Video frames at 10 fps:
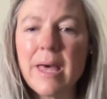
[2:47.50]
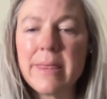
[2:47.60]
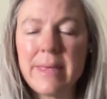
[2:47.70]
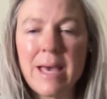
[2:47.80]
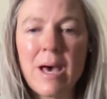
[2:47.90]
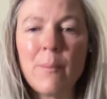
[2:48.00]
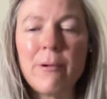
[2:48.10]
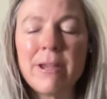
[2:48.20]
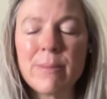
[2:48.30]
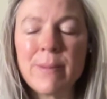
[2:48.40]
the out
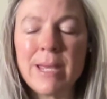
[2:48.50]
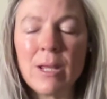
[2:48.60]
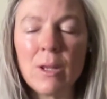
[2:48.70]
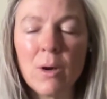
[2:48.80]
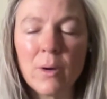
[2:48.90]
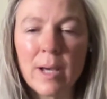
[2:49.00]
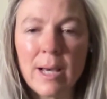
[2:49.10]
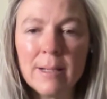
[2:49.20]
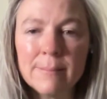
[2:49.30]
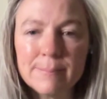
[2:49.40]
breath being
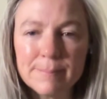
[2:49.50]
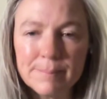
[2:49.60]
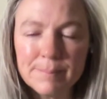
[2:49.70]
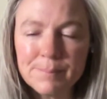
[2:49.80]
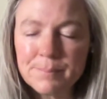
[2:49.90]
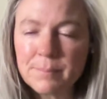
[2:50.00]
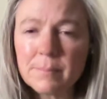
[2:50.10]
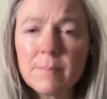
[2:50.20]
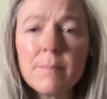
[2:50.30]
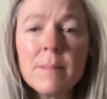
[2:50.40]
longer.
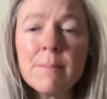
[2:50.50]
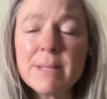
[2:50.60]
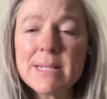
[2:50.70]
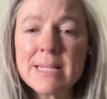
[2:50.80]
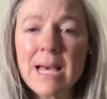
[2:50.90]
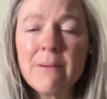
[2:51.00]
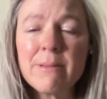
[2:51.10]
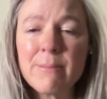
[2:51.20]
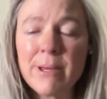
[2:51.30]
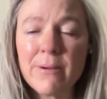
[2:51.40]
But start
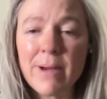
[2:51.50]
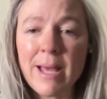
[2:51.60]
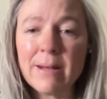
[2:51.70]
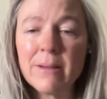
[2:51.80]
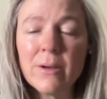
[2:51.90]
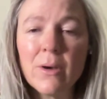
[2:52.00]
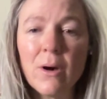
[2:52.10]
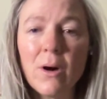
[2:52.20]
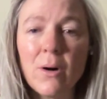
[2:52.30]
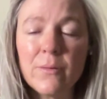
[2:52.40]
with where you're at.
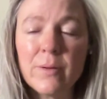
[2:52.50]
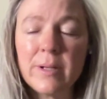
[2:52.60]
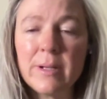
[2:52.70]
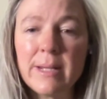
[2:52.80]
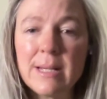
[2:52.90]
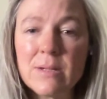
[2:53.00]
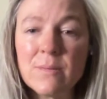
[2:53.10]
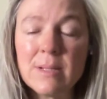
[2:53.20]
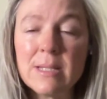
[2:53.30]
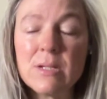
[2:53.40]
Often it's
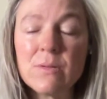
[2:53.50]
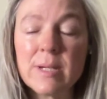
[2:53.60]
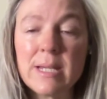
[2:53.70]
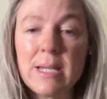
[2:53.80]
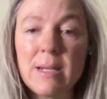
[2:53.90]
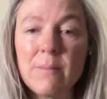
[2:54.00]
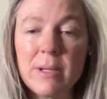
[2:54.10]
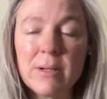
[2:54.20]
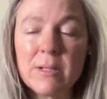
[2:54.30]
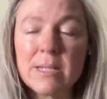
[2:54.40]
really tricky
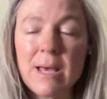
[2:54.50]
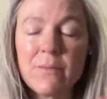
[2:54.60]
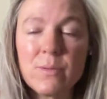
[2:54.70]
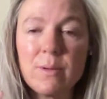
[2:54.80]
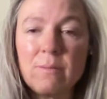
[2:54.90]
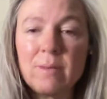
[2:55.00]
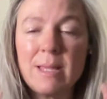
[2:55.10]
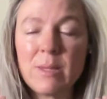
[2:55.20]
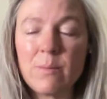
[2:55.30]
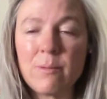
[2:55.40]
because after we've
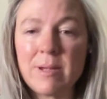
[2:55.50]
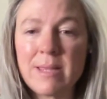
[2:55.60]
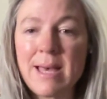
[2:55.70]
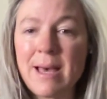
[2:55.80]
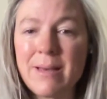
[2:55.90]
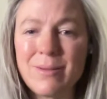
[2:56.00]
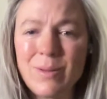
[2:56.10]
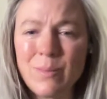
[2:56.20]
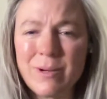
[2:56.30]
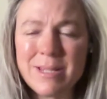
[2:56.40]
let the breath out and the
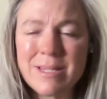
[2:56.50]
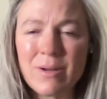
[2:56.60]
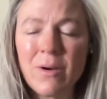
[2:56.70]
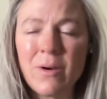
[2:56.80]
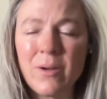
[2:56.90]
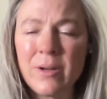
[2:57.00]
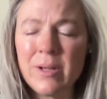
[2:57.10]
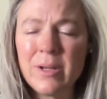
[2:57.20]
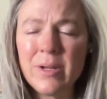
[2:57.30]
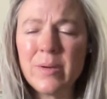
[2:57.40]
breath's gone,
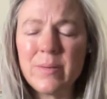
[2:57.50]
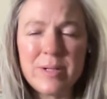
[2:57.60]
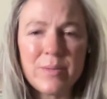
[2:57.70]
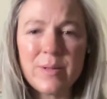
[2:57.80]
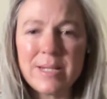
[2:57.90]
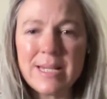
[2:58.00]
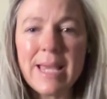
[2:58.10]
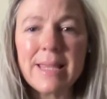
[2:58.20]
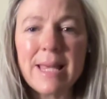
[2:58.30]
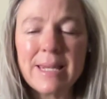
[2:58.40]
we just want to
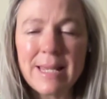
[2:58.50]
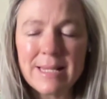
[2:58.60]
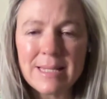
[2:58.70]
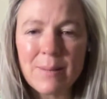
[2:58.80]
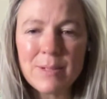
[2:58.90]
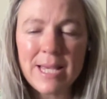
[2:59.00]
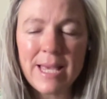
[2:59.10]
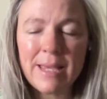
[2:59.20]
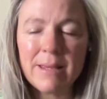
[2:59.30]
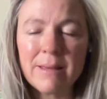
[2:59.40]
take that next
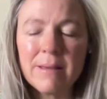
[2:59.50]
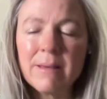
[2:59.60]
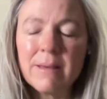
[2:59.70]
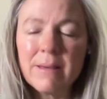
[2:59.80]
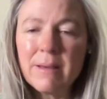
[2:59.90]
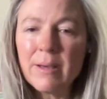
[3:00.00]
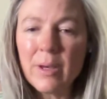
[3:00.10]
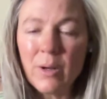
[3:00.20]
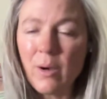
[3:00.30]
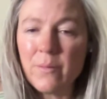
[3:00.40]
uptake.
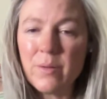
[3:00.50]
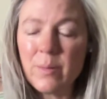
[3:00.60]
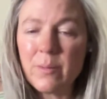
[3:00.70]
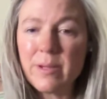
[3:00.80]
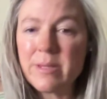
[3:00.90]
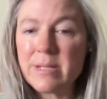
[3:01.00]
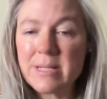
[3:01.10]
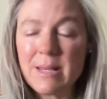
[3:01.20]
And often the breath just